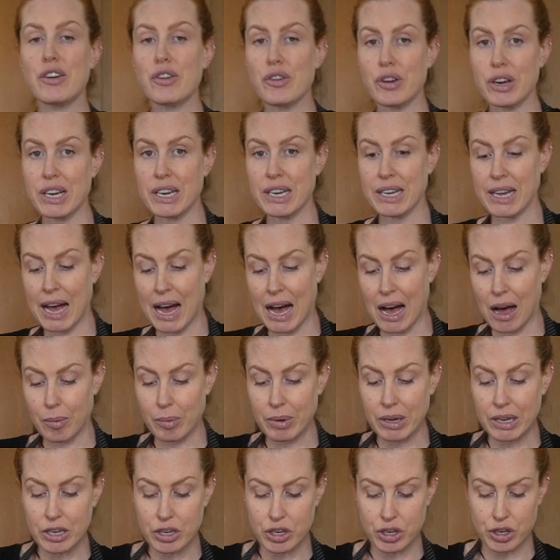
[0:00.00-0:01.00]
green
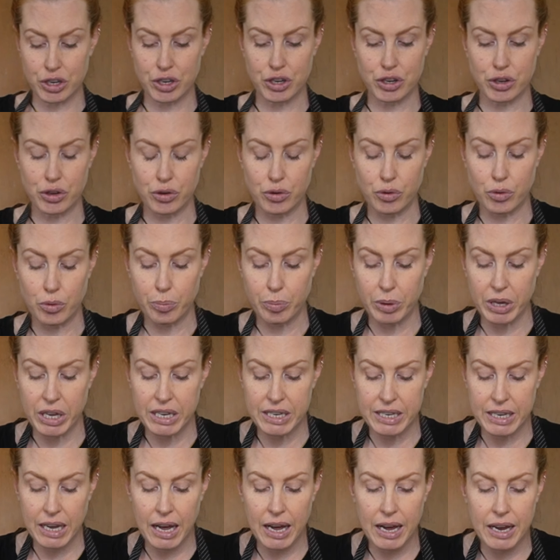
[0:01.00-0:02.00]
cabbage to be
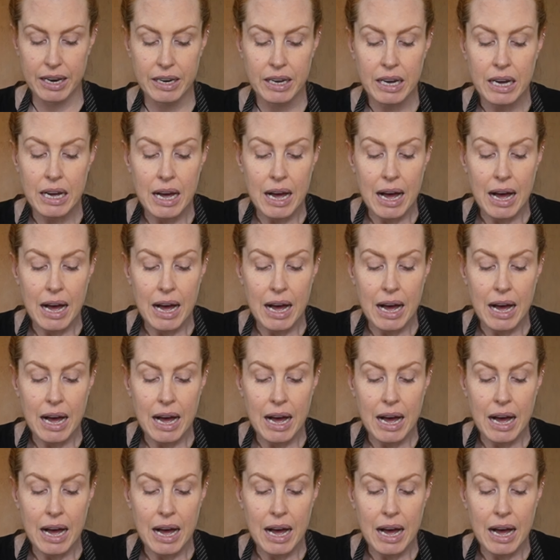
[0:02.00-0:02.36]
done,